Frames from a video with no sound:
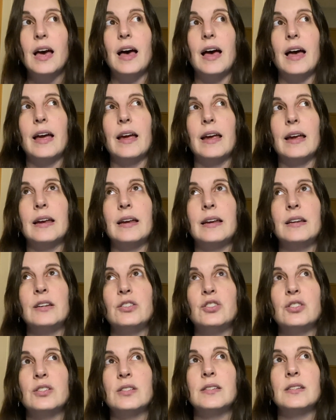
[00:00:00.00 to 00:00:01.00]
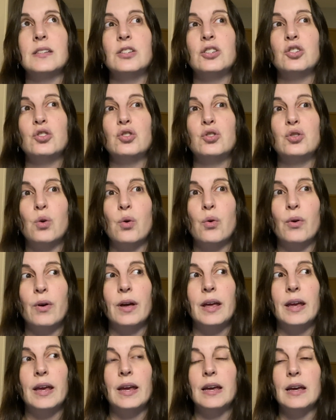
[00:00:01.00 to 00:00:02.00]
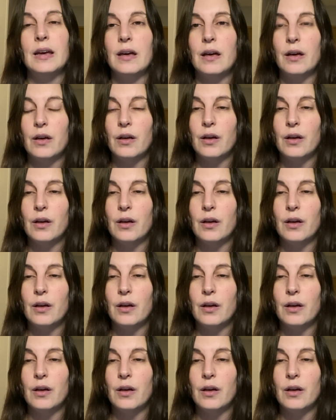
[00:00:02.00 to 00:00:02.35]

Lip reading: I just enjoy